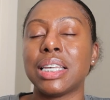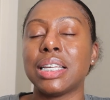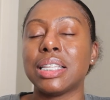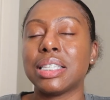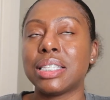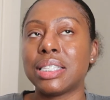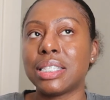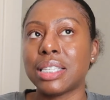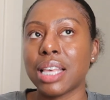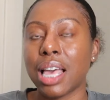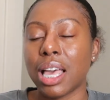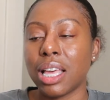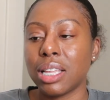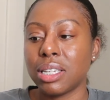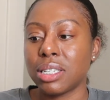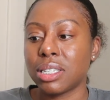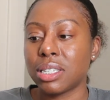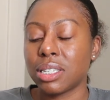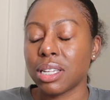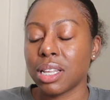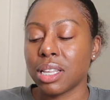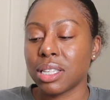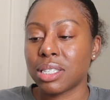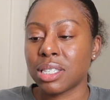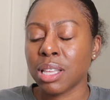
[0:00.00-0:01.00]
it said
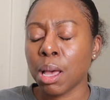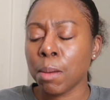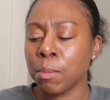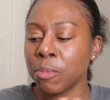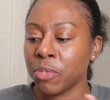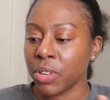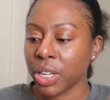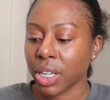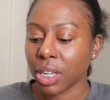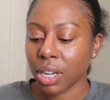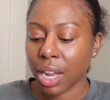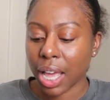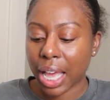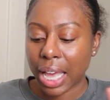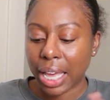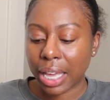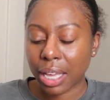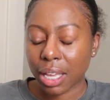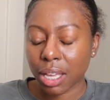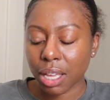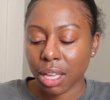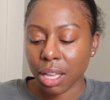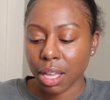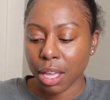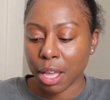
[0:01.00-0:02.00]
something
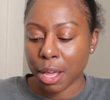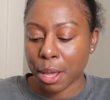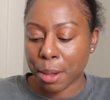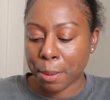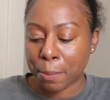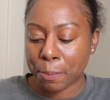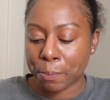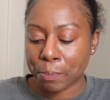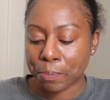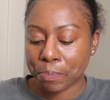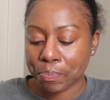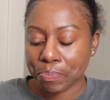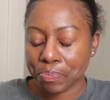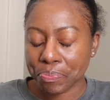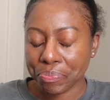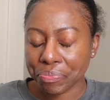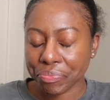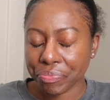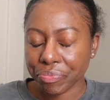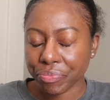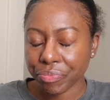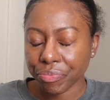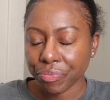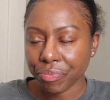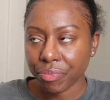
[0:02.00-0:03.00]
like the
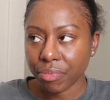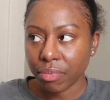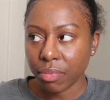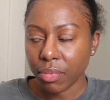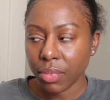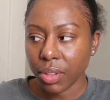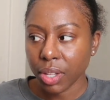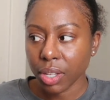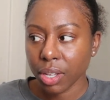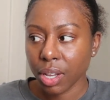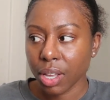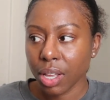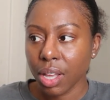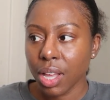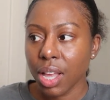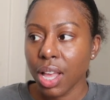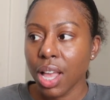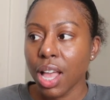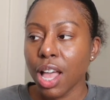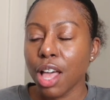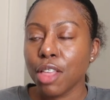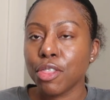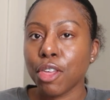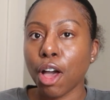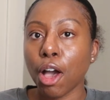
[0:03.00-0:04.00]

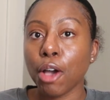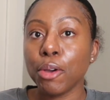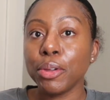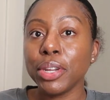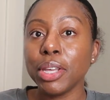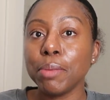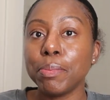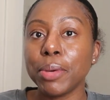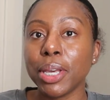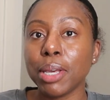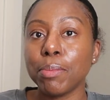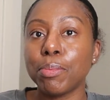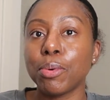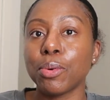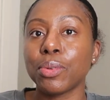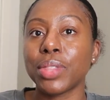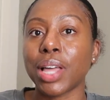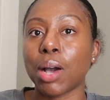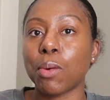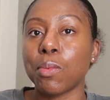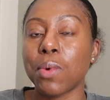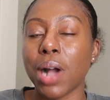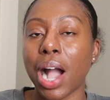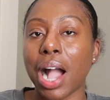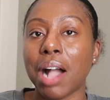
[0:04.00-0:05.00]
only people
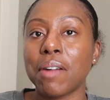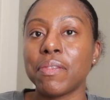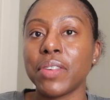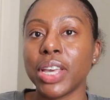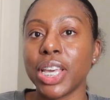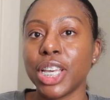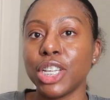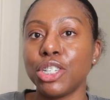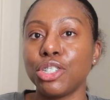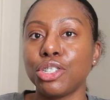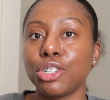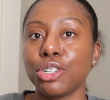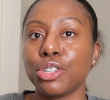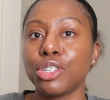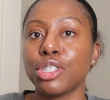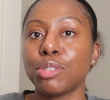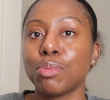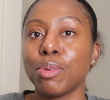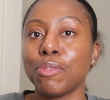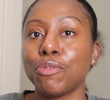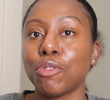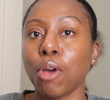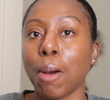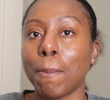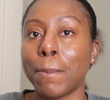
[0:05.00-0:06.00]
that will have issues
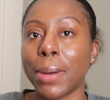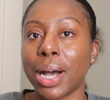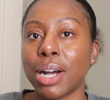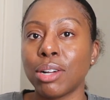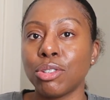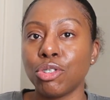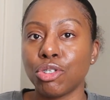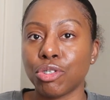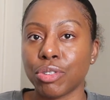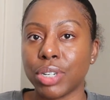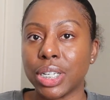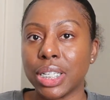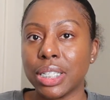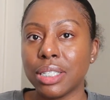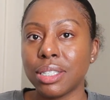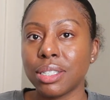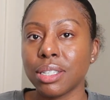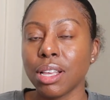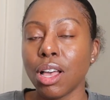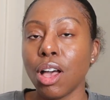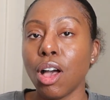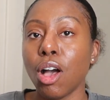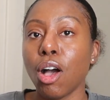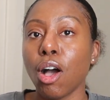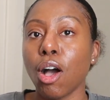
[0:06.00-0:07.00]
with your
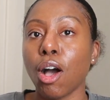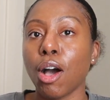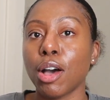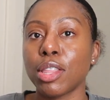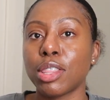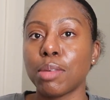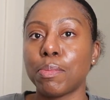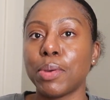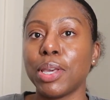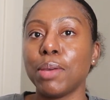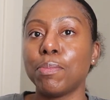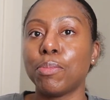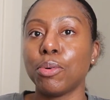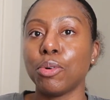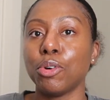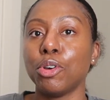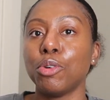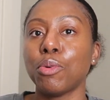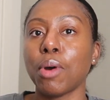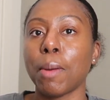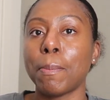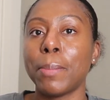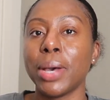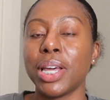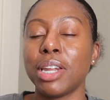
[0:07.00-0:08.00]
boundaries are the people
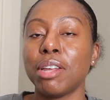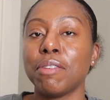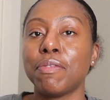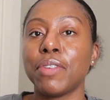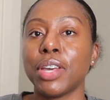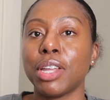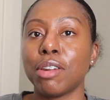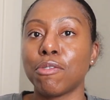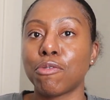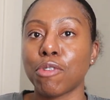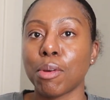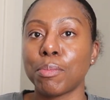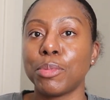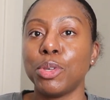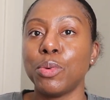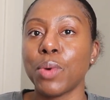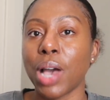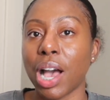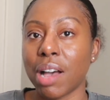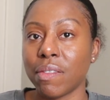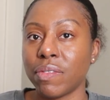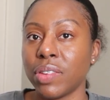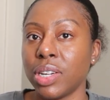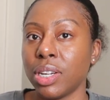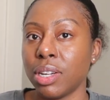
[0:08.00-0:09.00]
who are benefiting from you
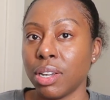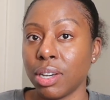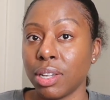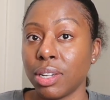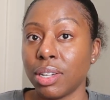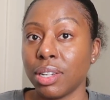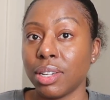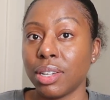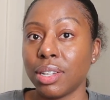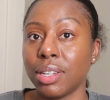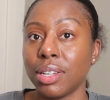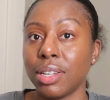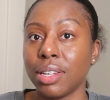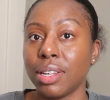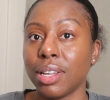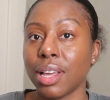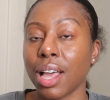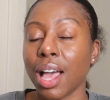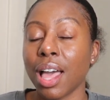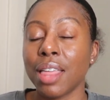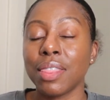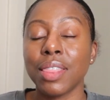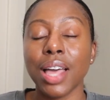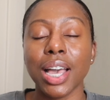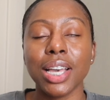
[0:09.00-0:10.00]
having none.
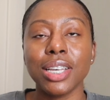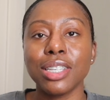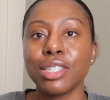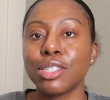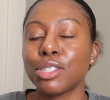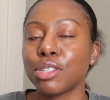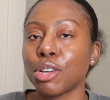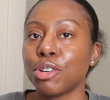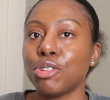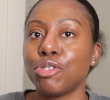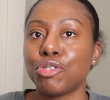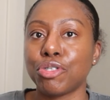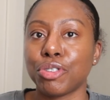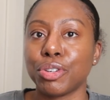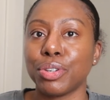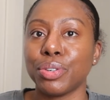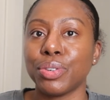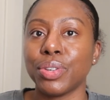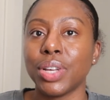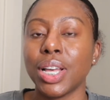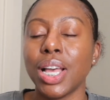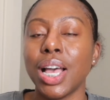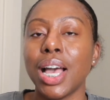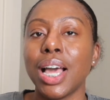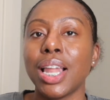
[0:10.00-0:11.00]
And that is so
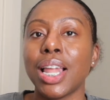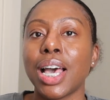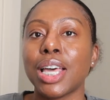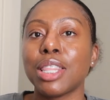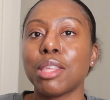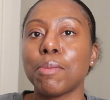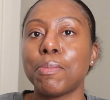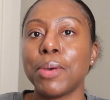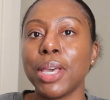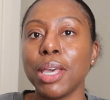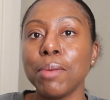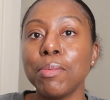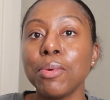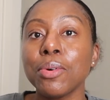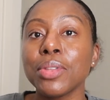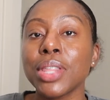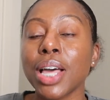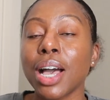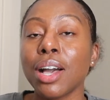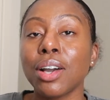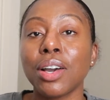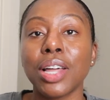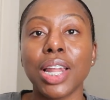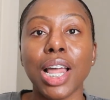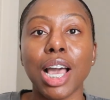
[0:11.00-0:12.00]
true. Like, the people
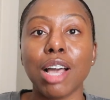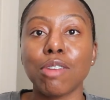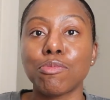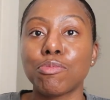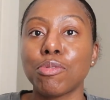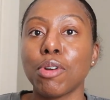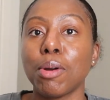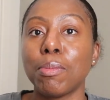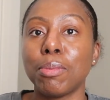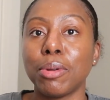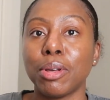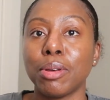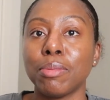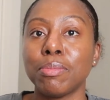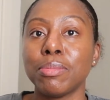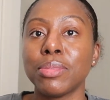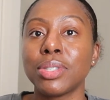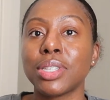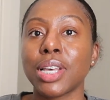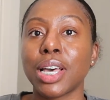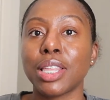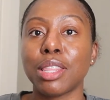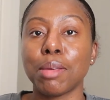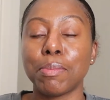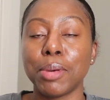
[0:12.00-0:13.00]
that are going to have
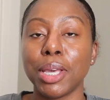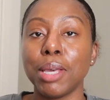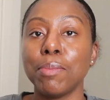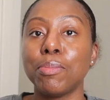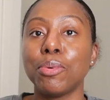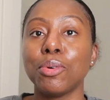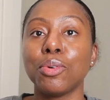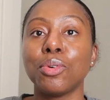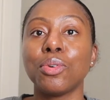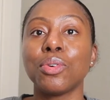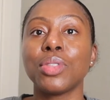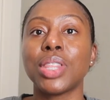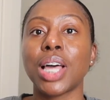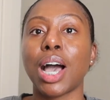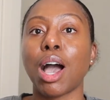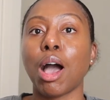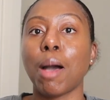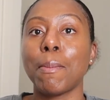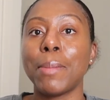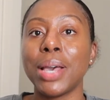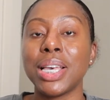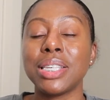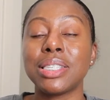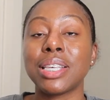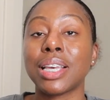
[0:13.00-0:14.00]
problems are the people that
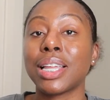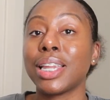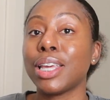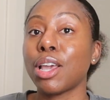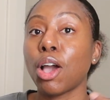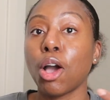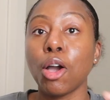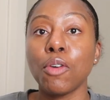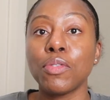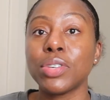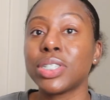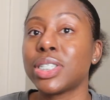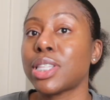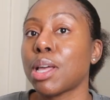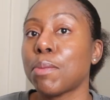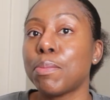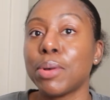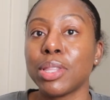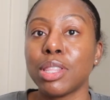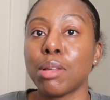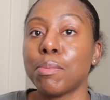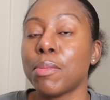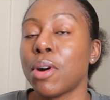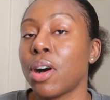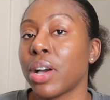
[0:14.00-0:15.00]
are basically
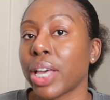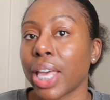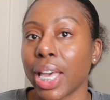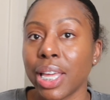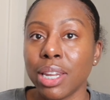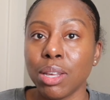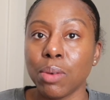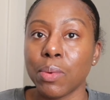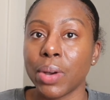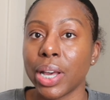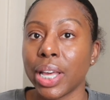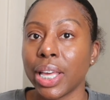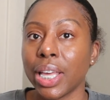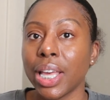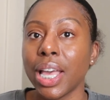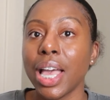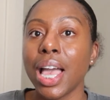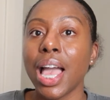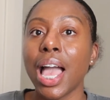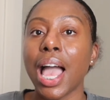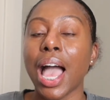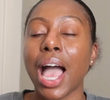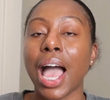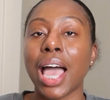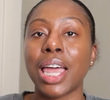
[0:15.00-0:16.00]
overstepping the mark anyway,
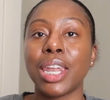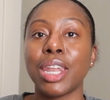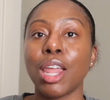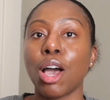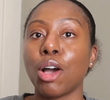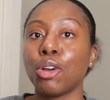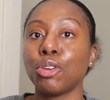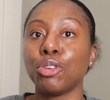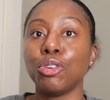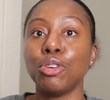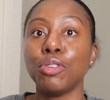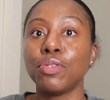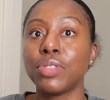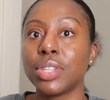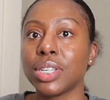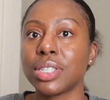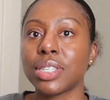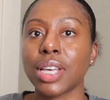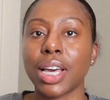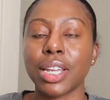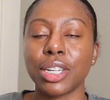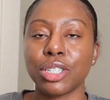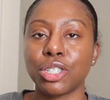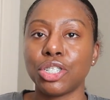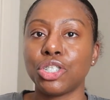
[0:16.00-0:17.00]
and now you've
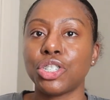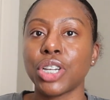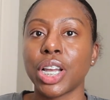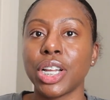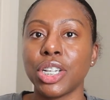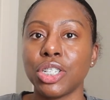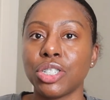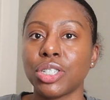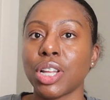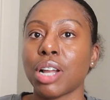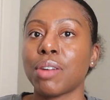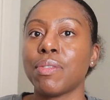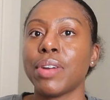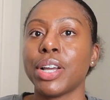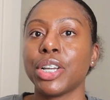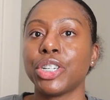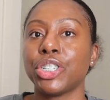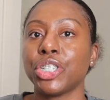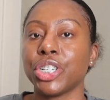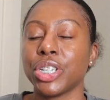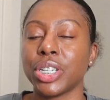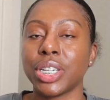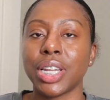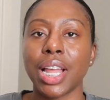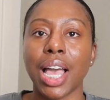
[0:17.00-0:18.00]
decided to change
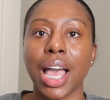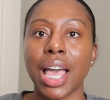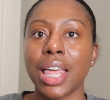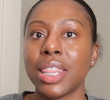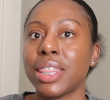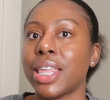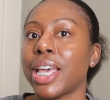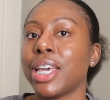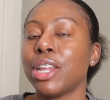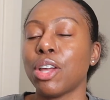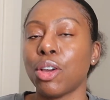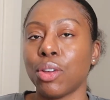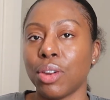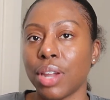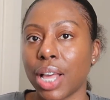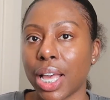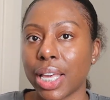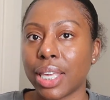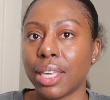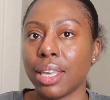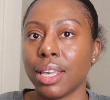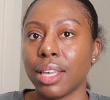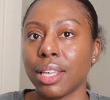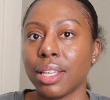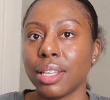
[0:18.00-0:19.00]
direction and they don't
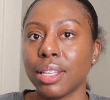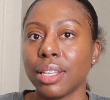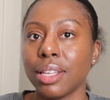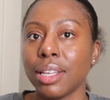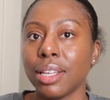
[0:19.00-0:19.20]
like it.